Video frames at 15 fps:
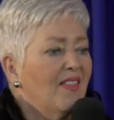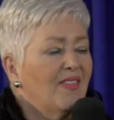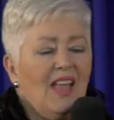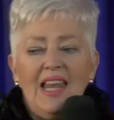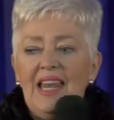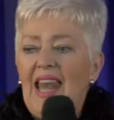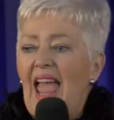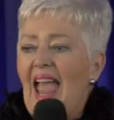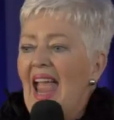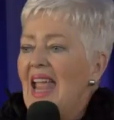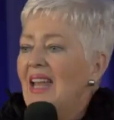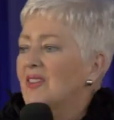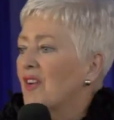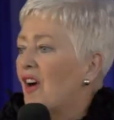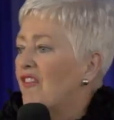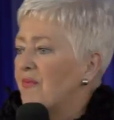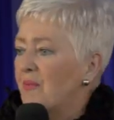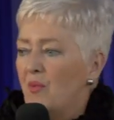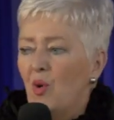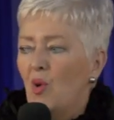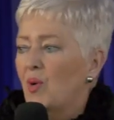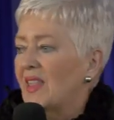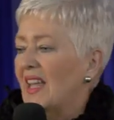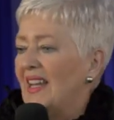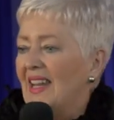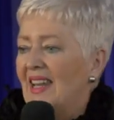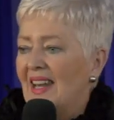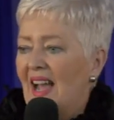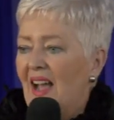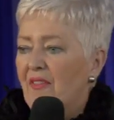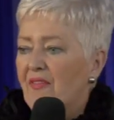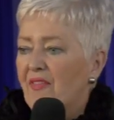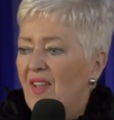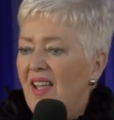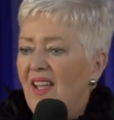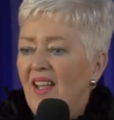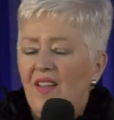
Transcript: the land of more than enough